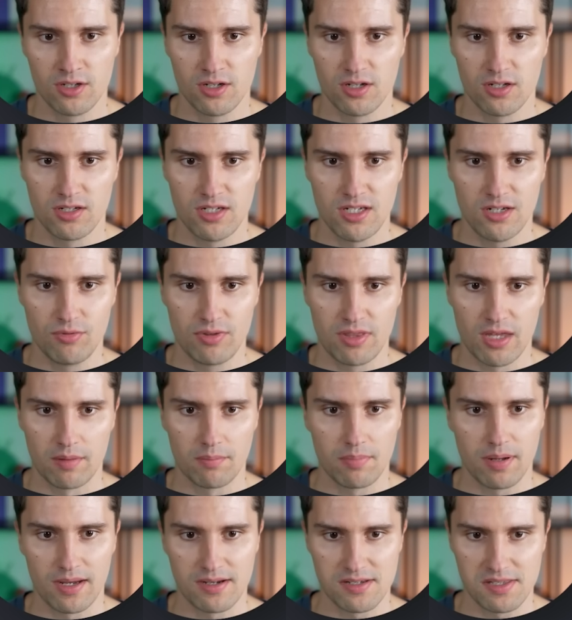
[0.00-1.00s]
And here we then
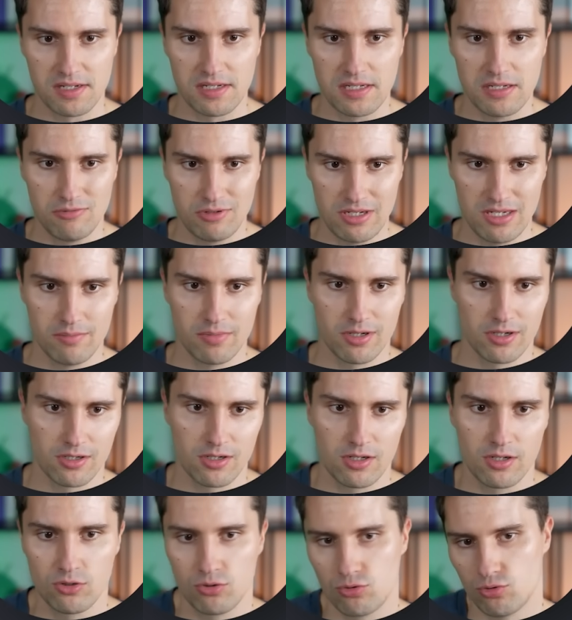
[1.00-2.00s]
pass the new email
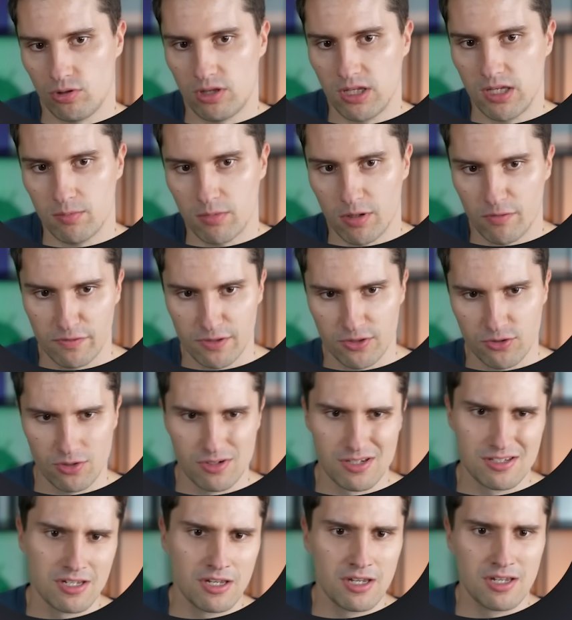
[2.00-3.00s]
to the email field. So
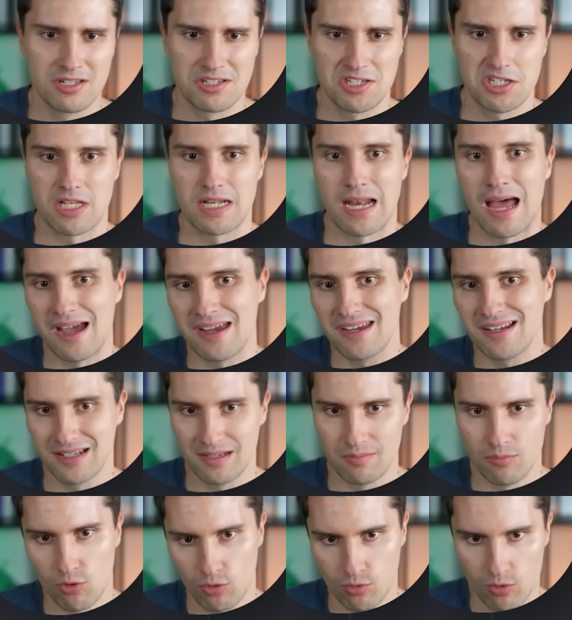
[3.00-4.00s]
this is slightly
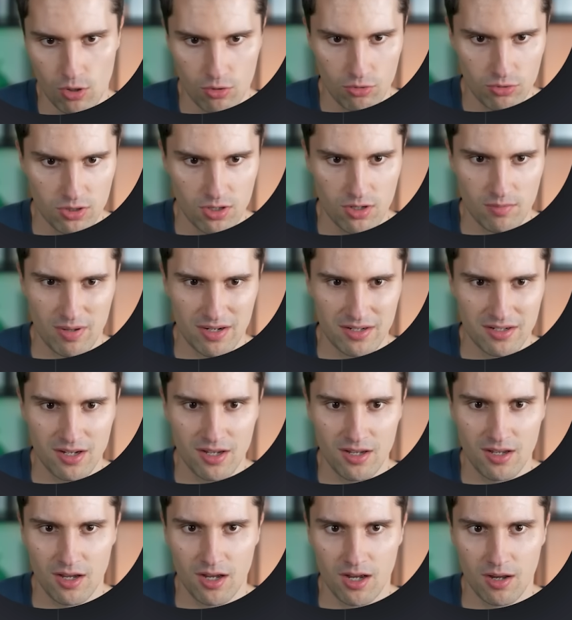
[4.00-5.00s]
more code, but
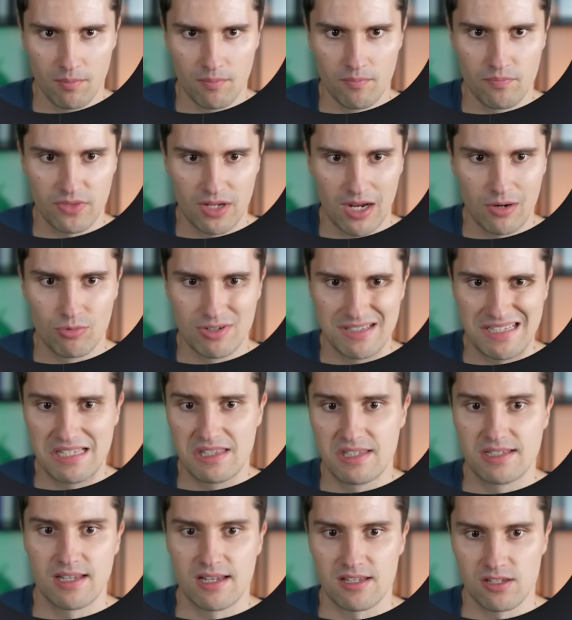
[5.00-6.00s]
I would see
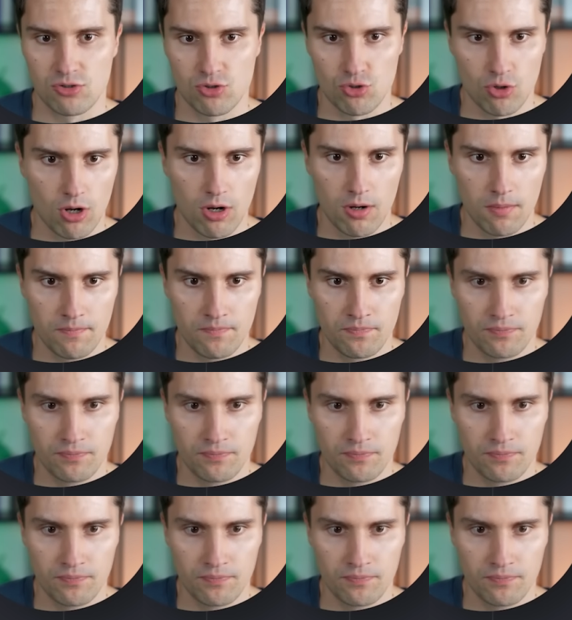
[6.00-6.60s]
this as a draw.